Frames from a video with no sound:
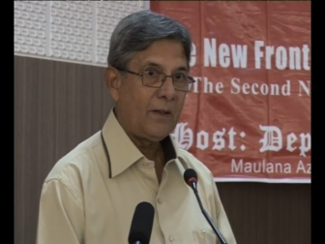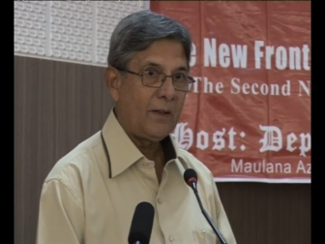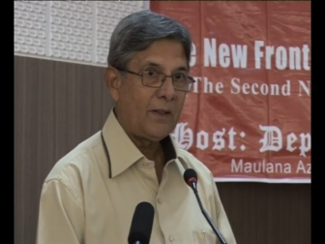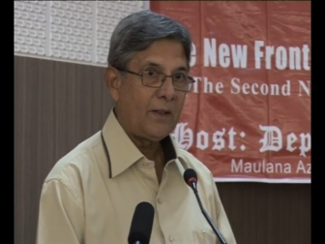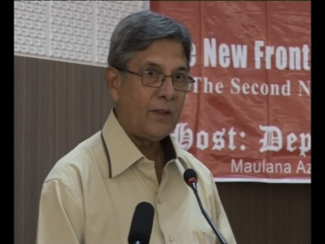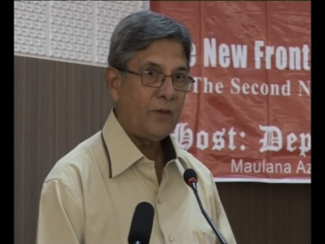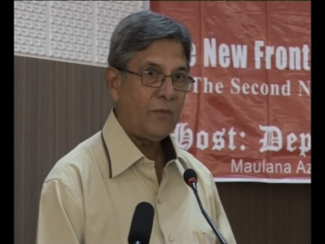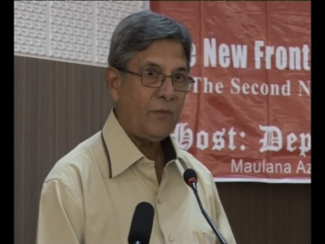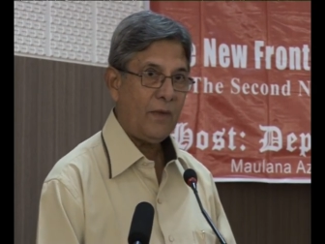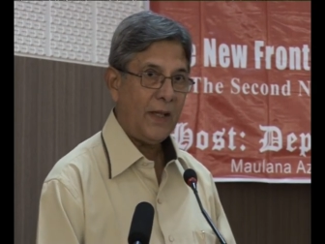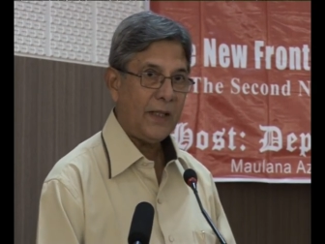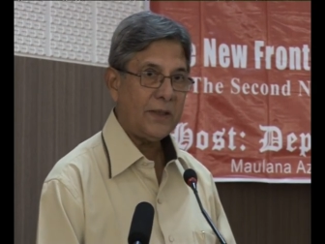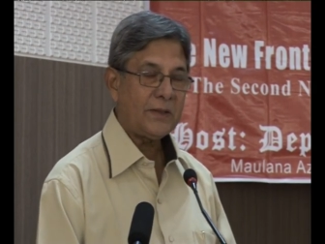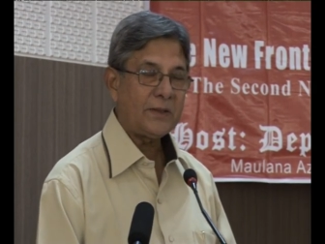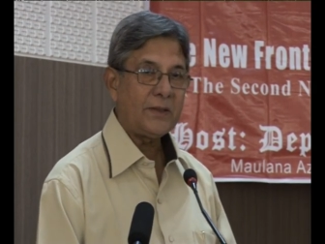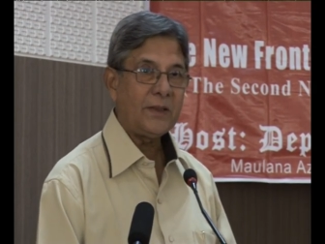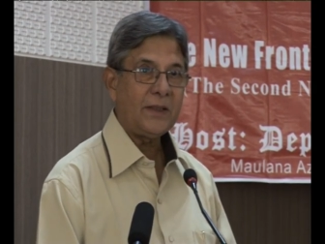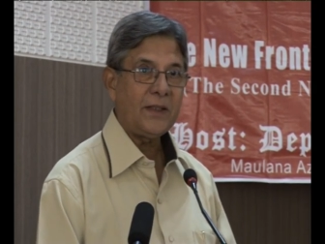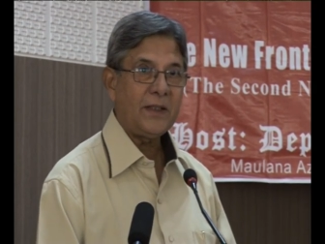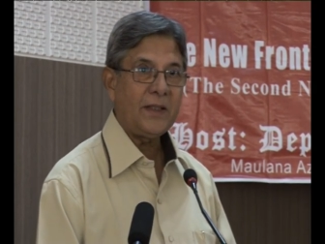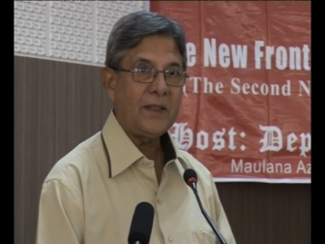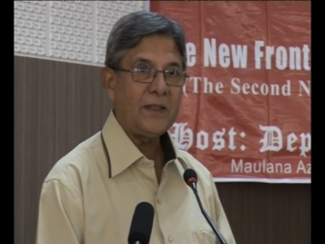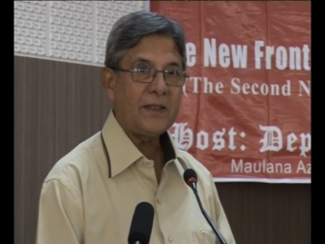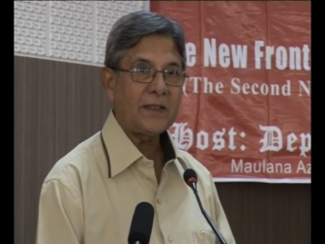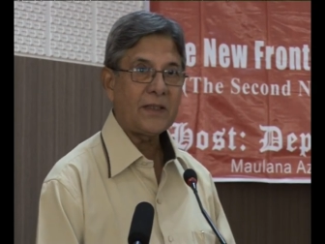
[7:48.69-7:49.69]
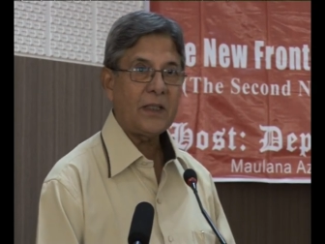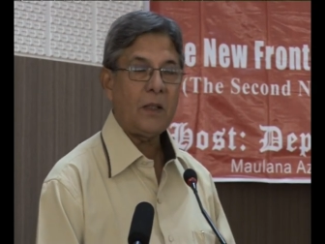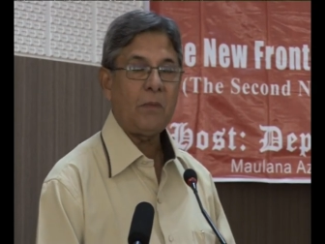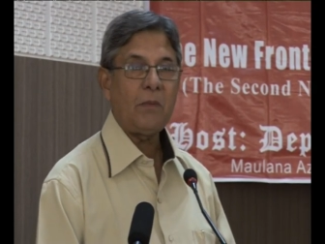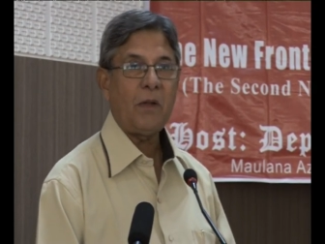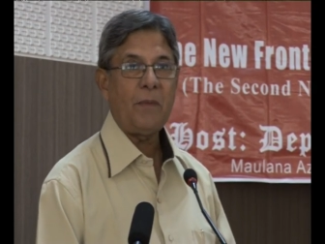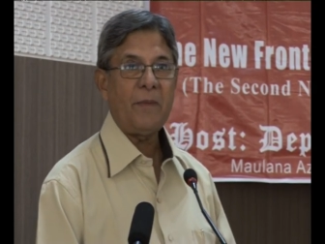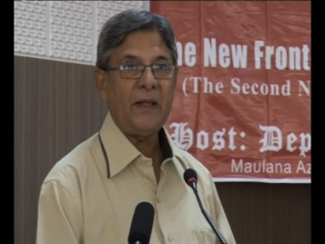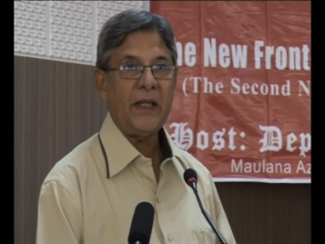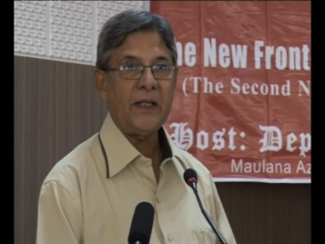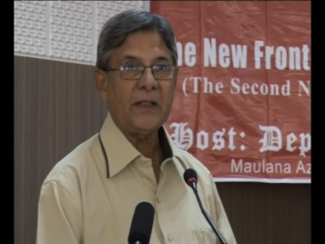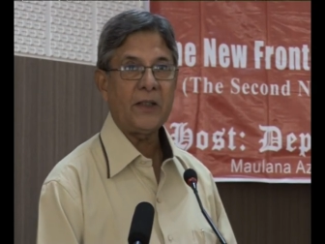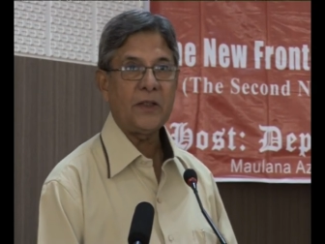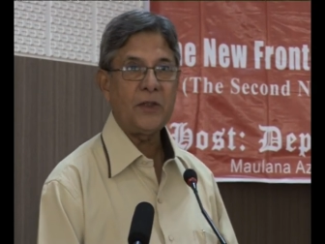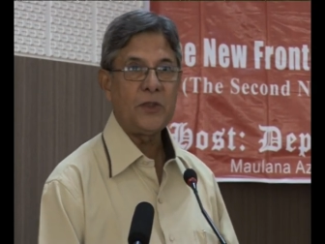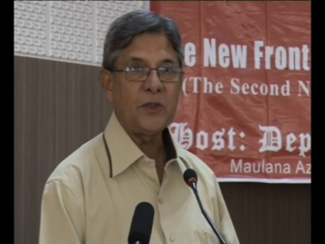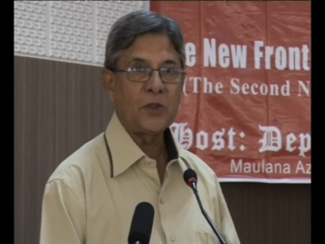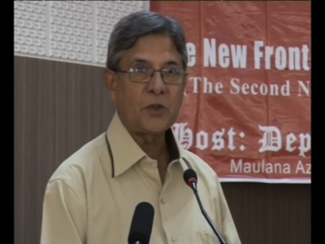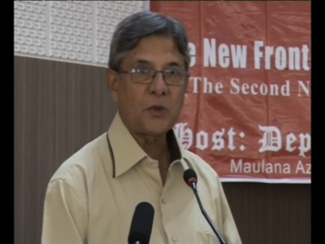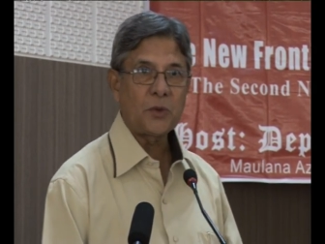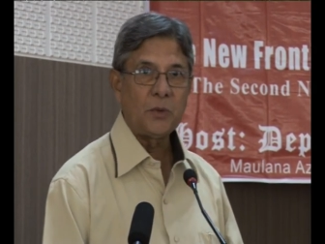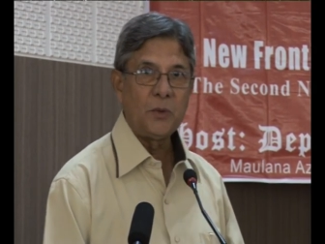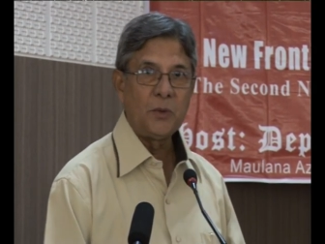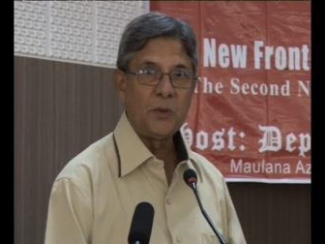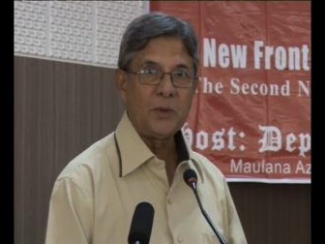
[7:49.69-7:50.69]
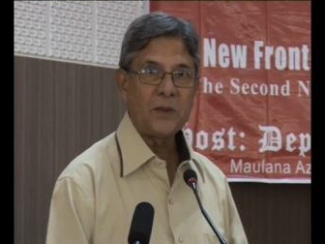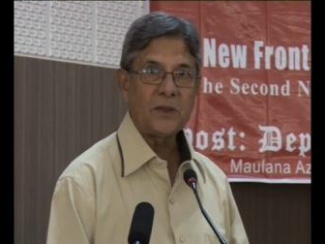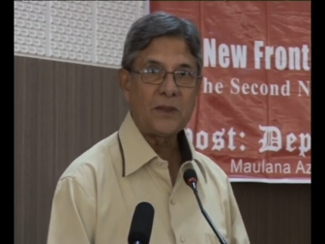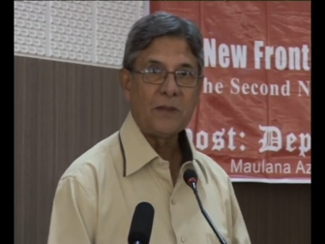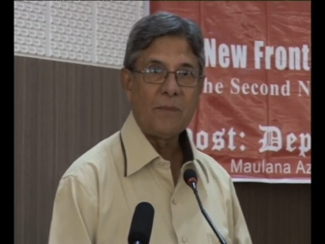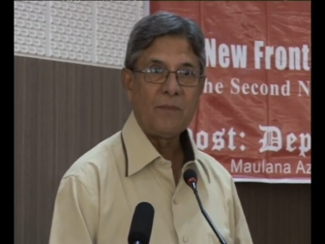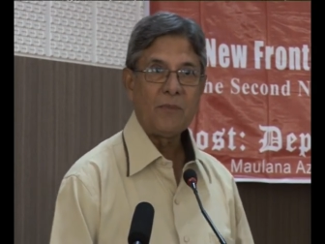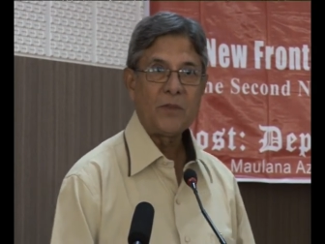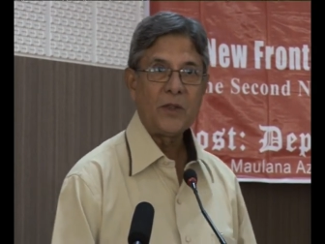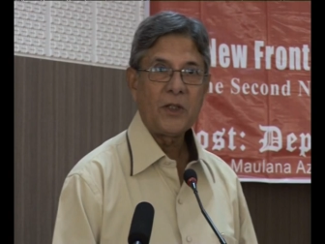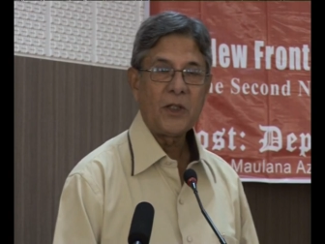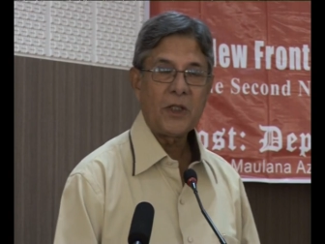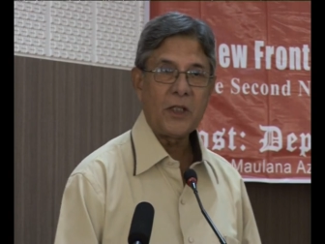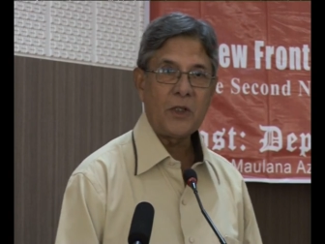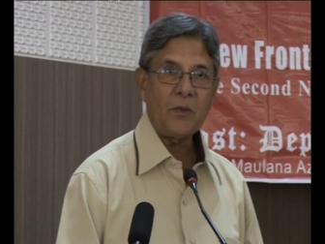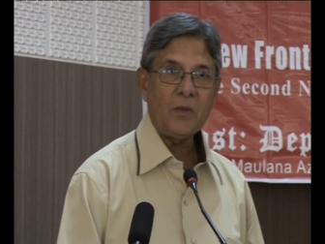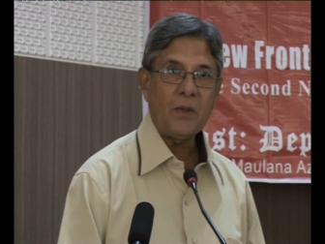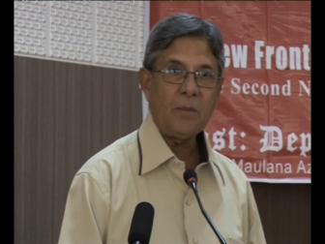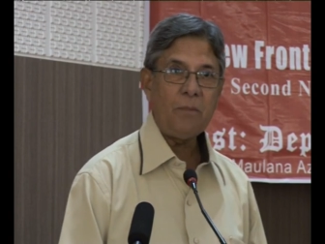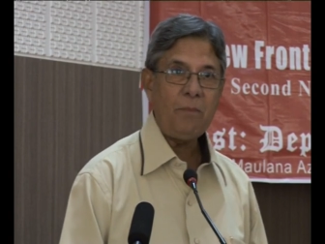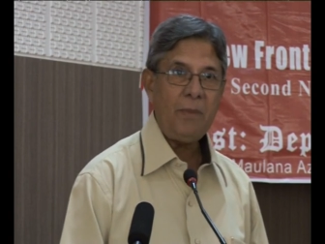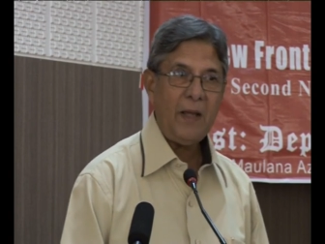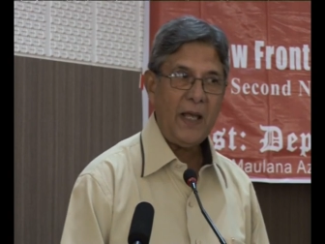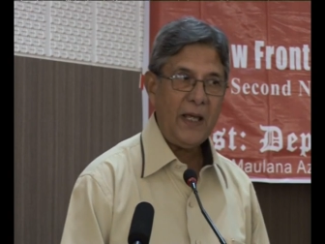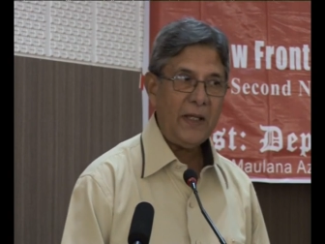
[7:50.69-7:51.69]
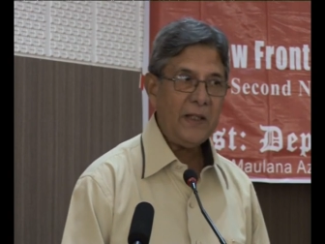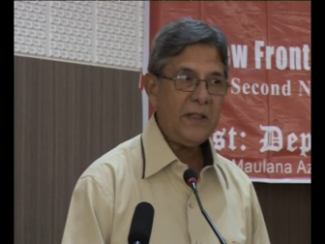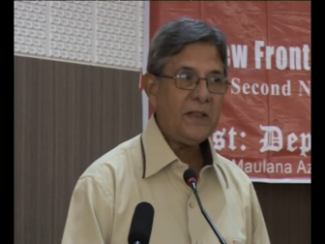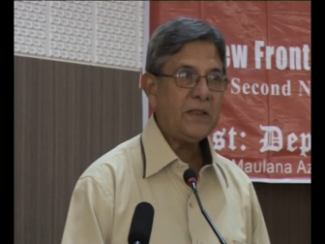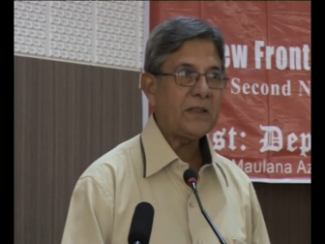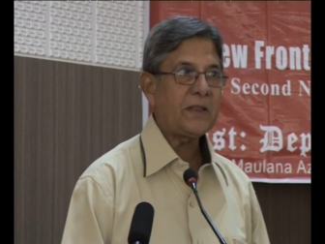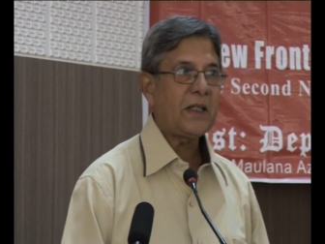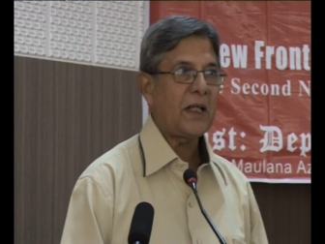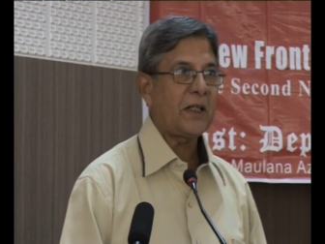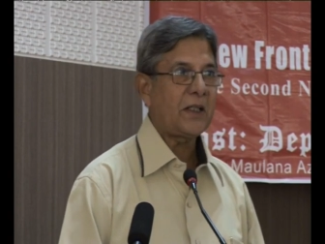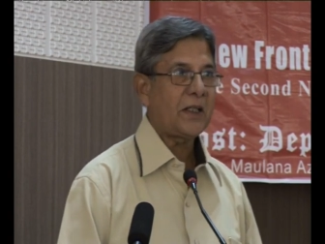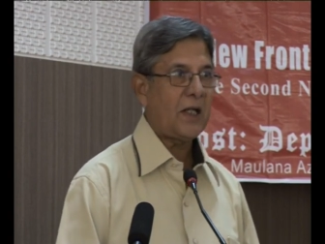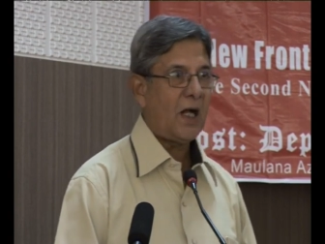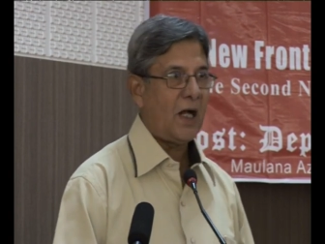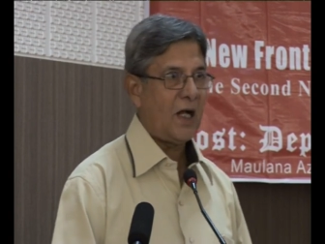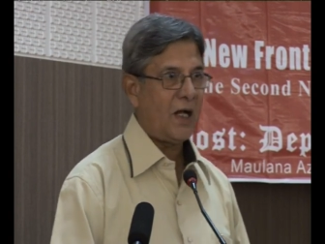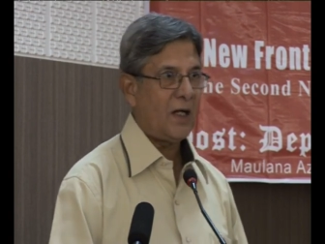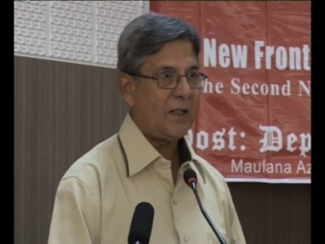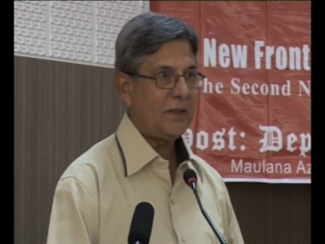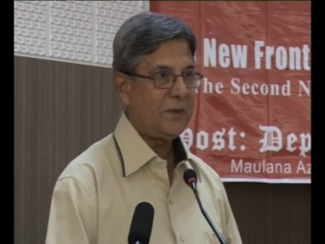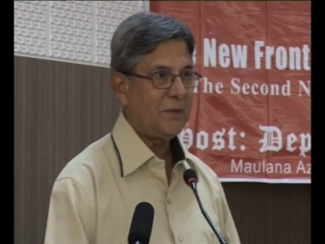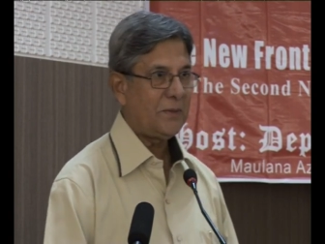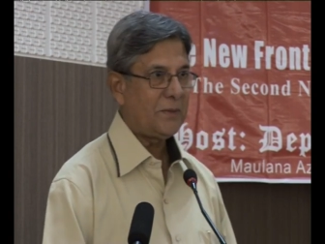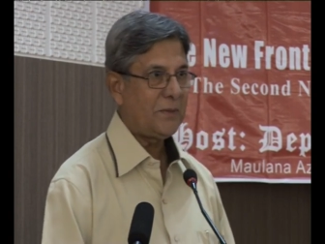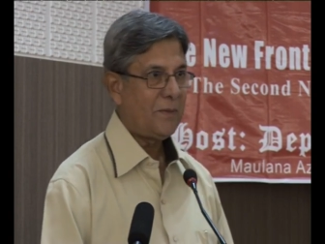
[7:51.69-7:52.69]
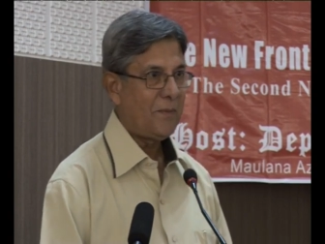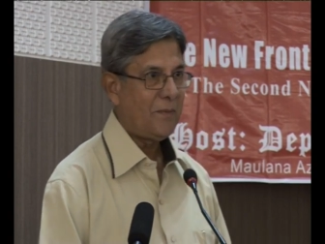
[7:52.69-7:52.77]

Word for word: In fact, uh, in some American schools, even parents are called